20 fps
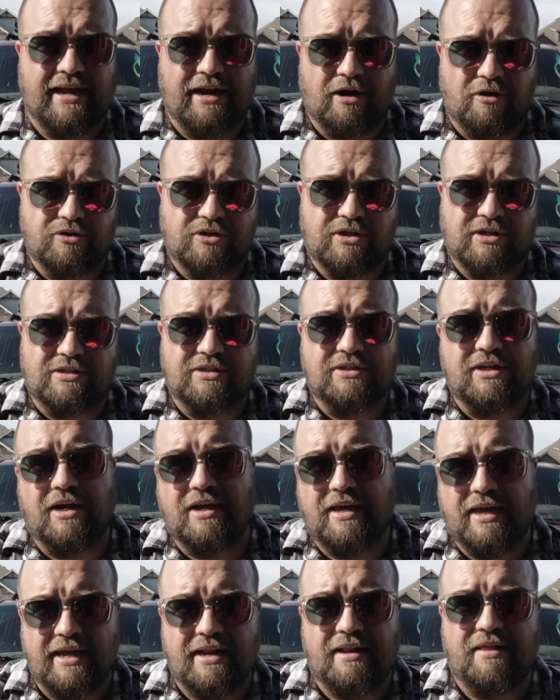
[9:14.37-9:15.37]
air is going to
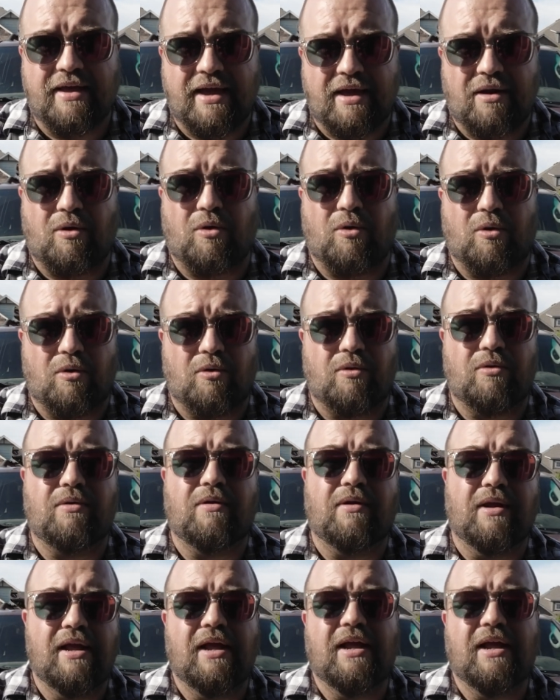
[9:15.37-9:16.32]
suck in that hole.